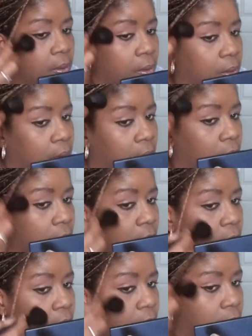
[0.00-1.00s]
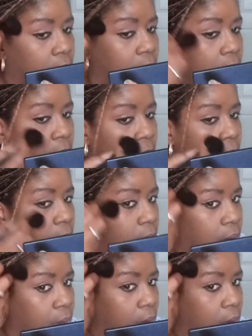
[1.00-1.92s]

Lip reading: No one is speaking in this clip.